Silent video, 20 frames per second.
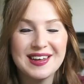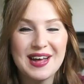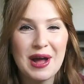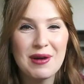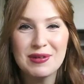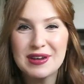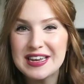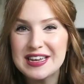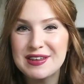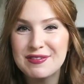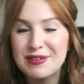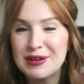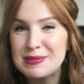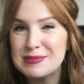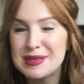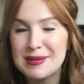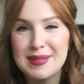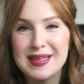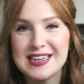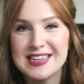I wanted to
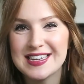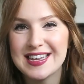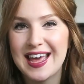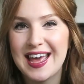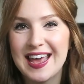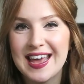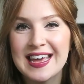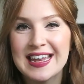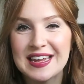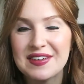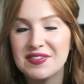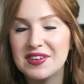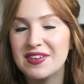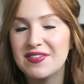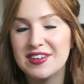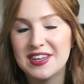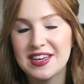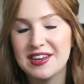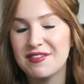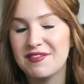film something today and I've
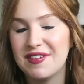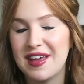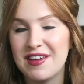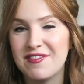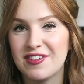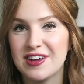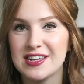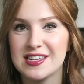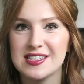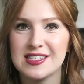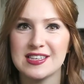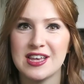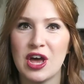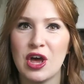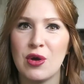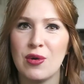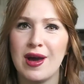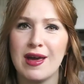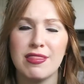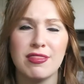never done a favorite, so
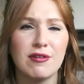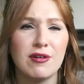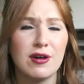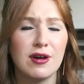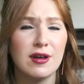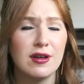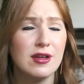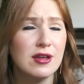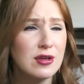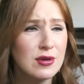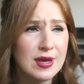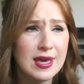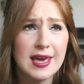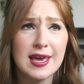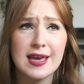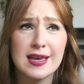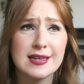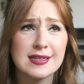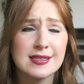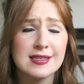I thought, who
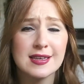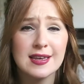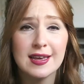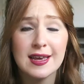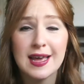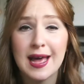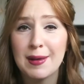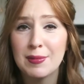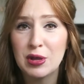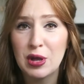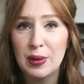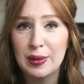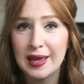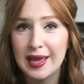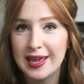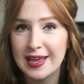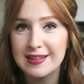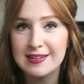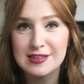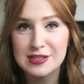cares, I'm going
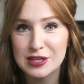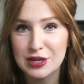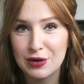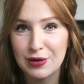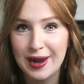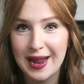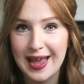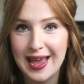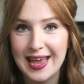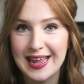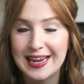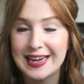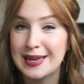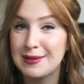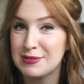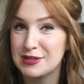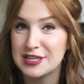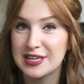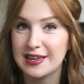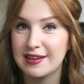against the grain and
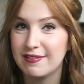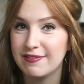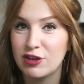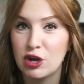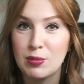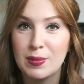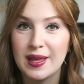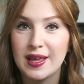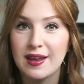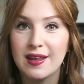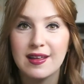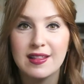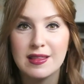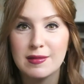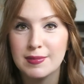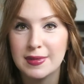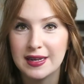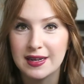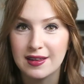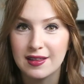I'm just going to film it in
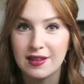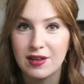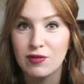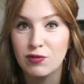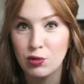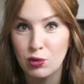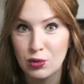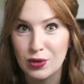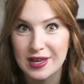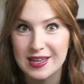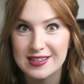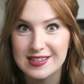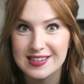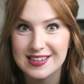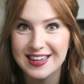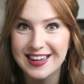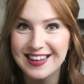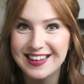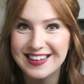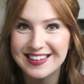the middle of
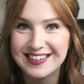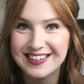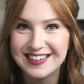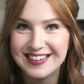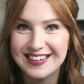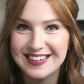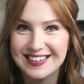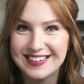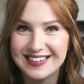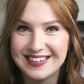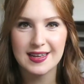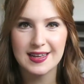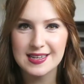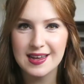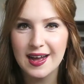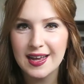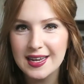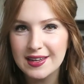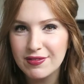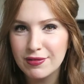August. It's
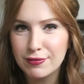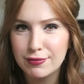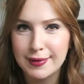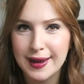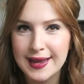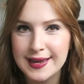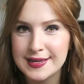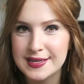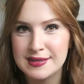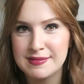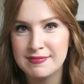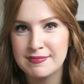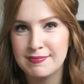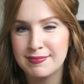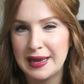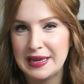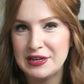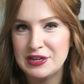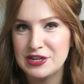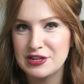kind of a
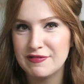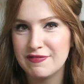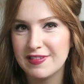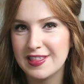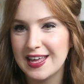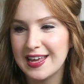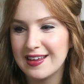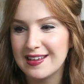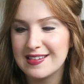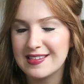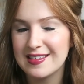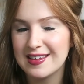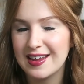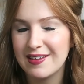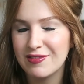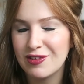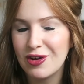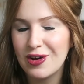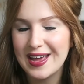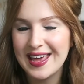random bunch of things that
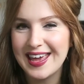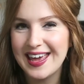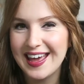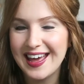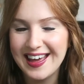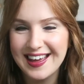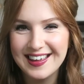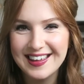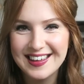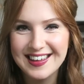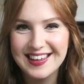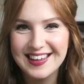I've got here.